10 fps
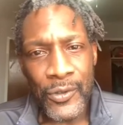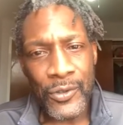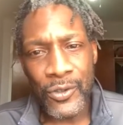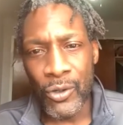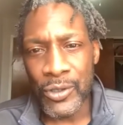
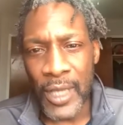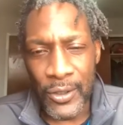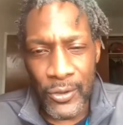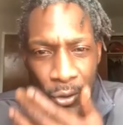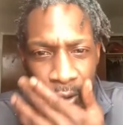So it's like,
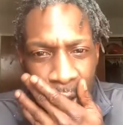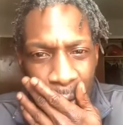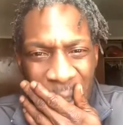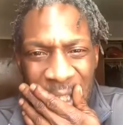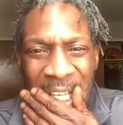you know, so
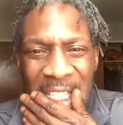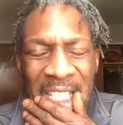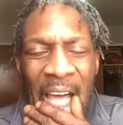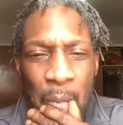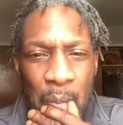much that's
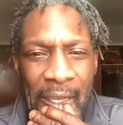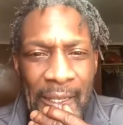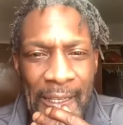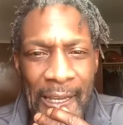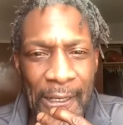not being
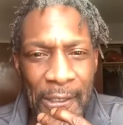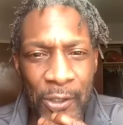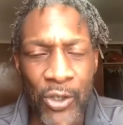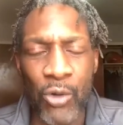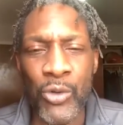done.
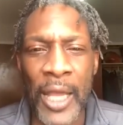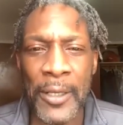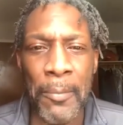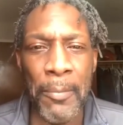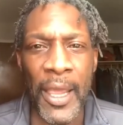You know, you got
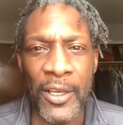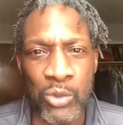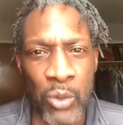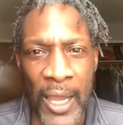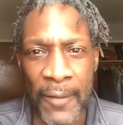the mayor's
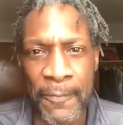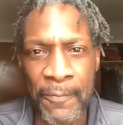wife.